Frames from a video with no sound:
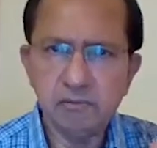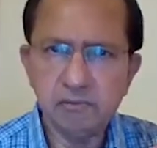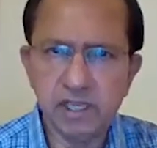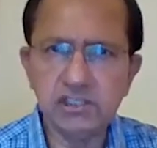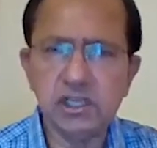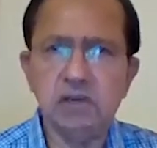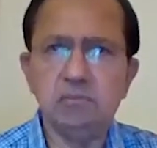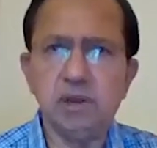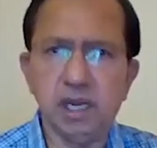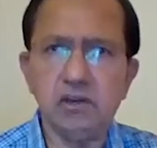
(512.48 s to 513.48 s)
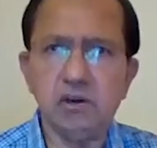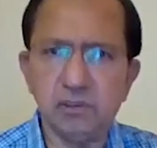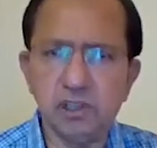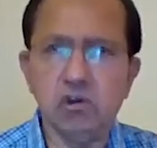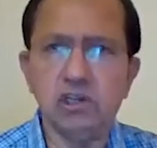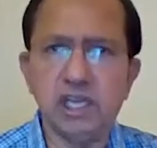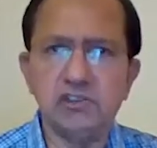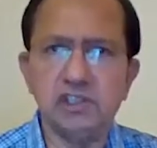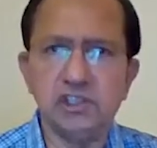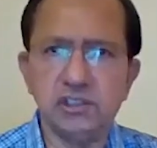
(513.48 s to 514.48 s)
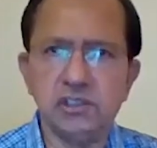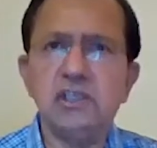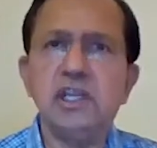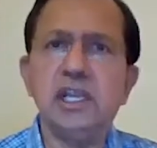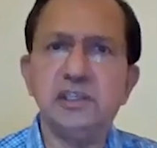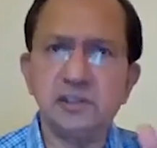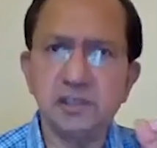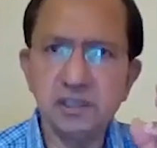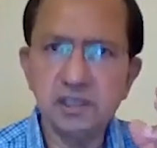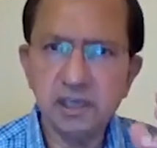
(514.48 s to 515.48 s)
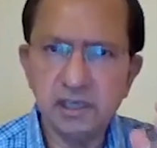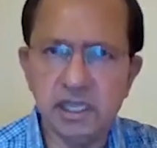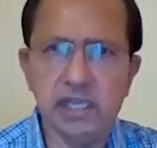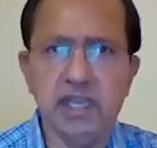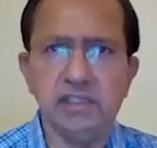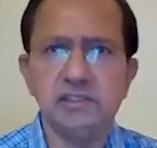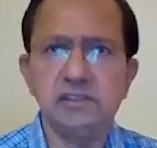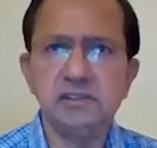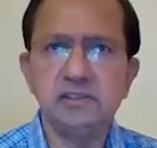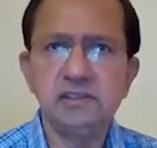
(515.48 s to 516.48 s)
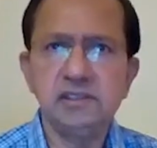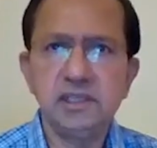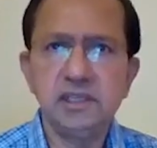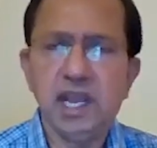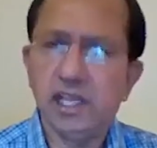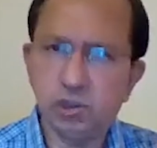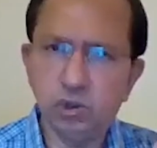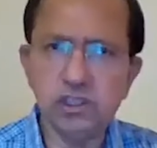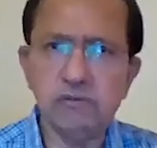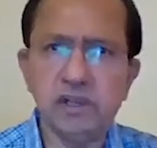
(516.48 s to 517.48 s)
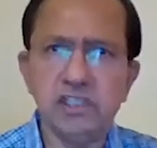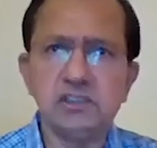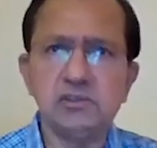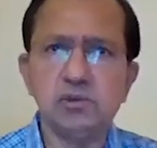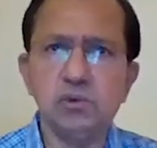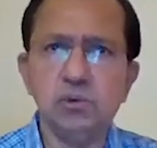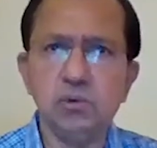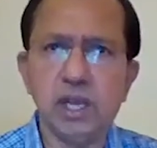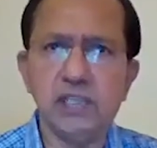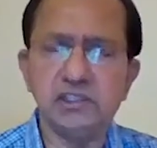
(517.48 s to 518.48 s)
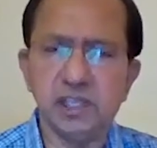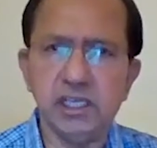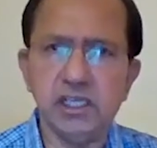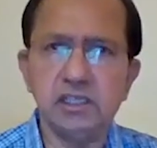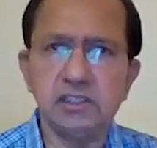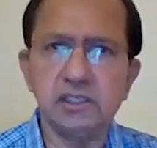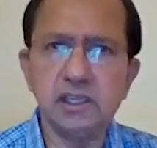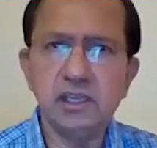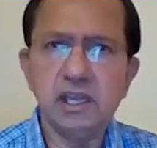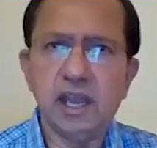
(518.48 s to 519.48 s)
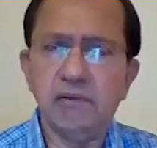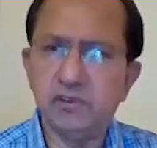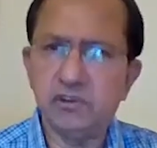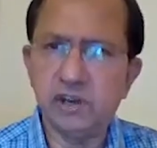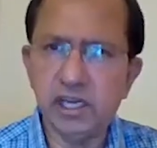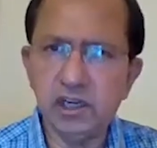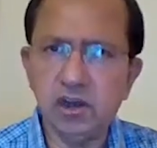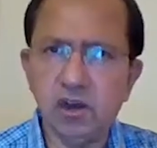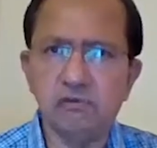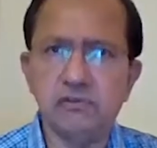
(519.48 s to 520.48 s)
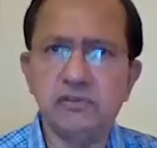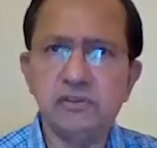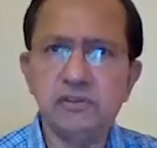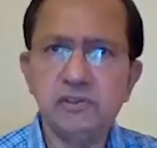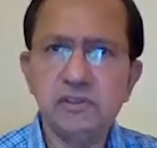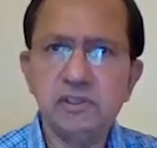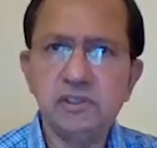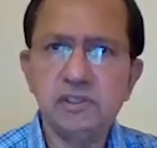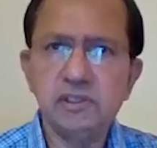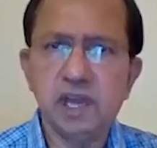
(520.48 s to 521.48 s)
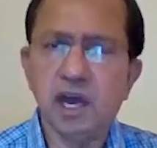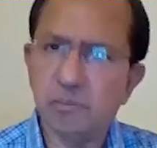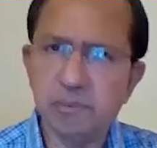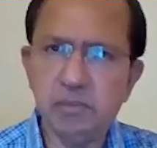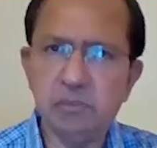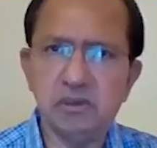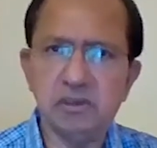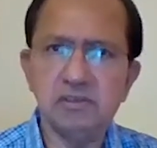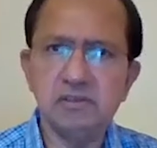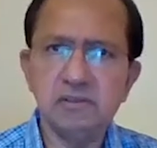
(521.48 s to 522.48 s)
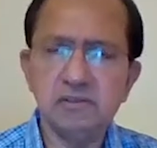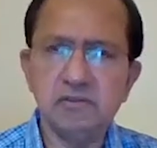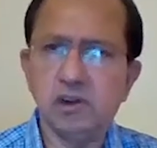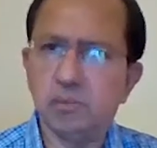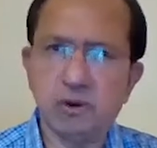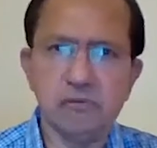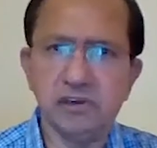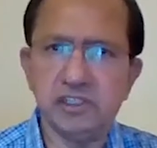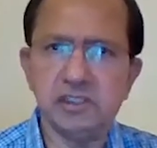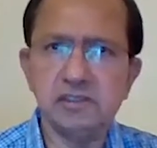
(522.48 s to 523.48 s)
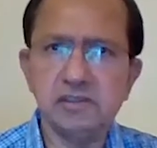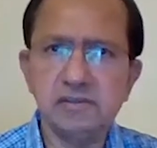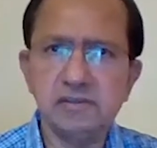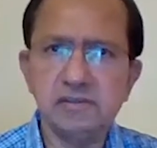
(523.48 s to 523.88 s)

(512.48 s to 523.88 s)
flesh and blood of the organization takes decades. And those of us who, as leaders, have traded off our people for profits,